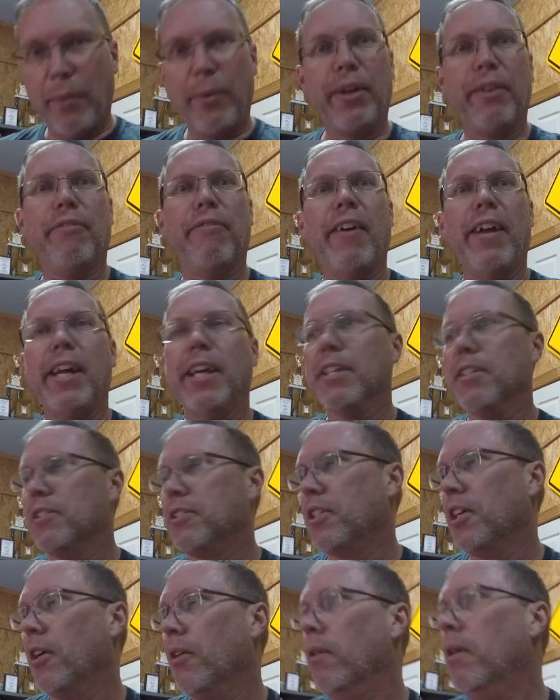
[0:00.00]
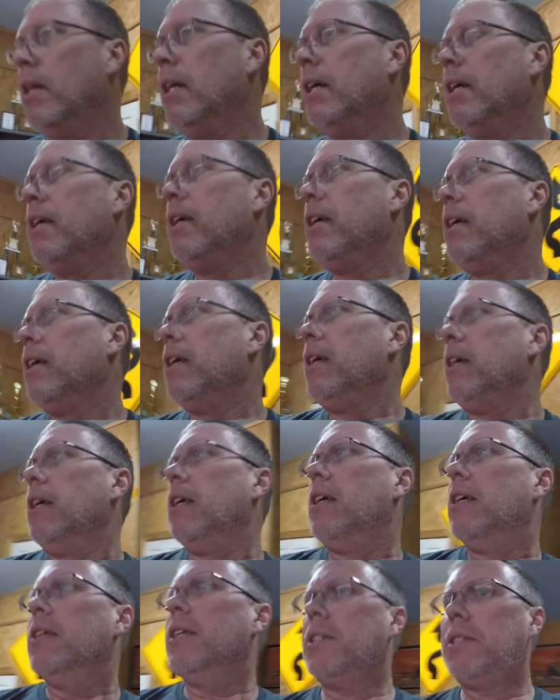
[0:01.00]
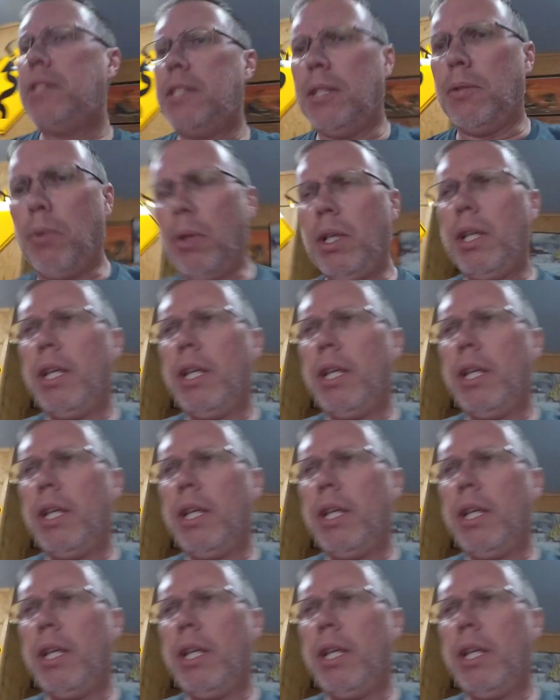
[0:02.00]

fans. So let's see what